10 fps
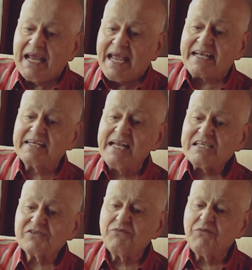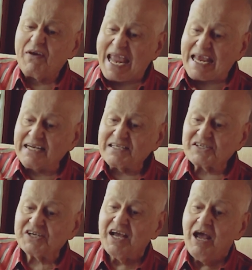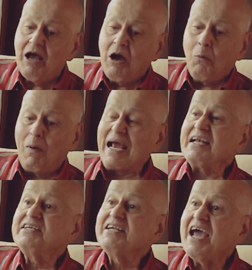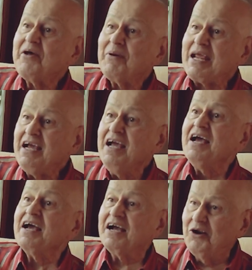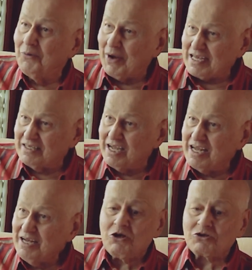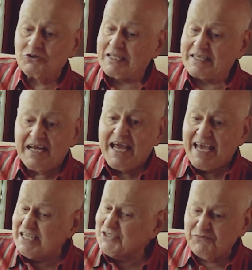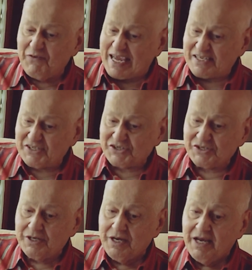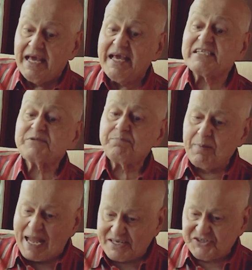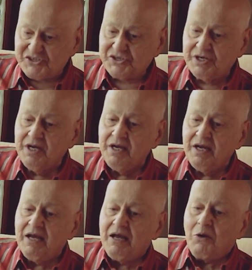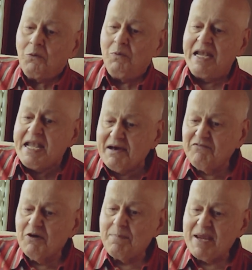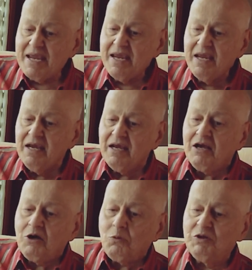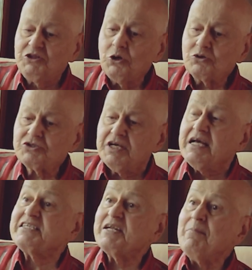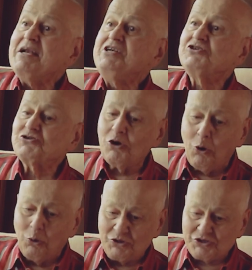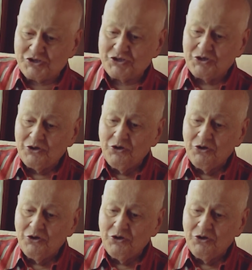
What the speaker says: at least fails while daring greatly, so that his face, his place, will never be with those timid souls